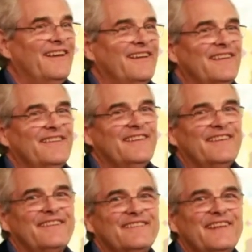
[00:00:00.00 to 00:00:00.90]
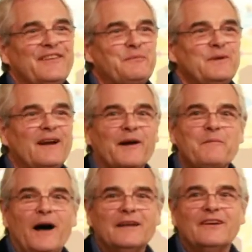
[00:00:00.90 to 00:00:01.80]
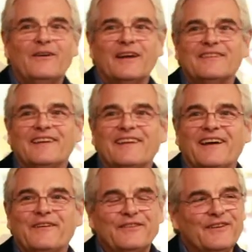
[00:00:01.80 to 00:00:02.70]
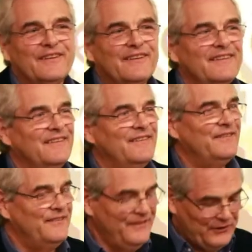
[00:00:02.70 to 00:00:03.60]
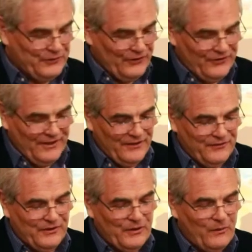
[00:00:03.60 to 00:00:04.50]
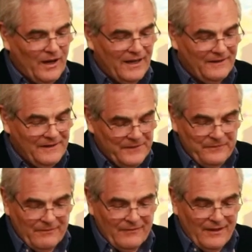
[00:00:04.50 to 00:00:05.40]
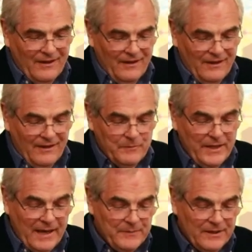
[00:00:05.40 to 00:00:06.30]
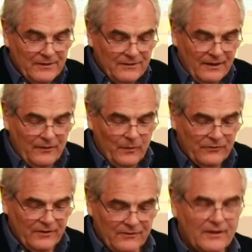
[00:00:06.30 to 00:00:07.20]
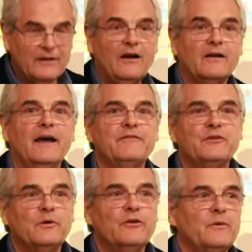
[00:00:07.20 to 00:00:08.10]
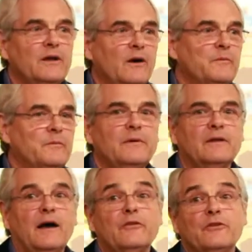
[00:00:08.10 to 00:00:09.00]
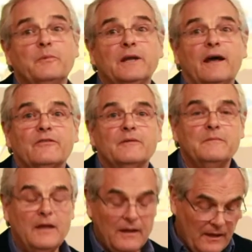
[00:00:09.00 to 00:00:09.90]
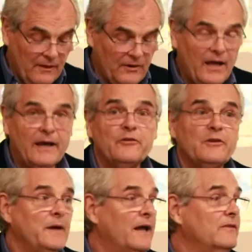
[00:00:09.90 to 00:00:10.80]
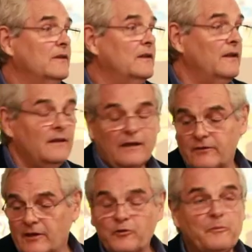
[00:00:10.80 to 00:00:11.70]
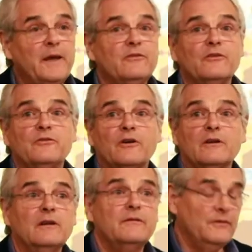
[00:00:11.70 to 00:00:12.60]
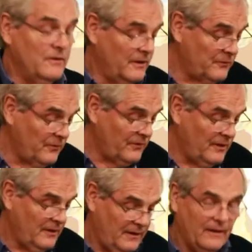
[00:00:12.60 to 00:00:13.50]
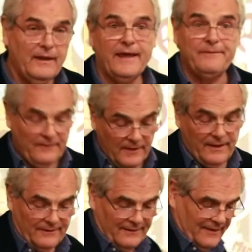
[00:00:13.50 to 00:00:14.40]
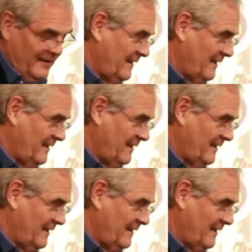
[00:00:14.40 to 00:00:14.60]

And I think that's been our motto, I think, now at the Digital Center for a while. Uh, be happy to take questions and talk afterwards. We help, also put out some flyers about the uh, Southern Spaces Journal if you're interested in that. Thanks.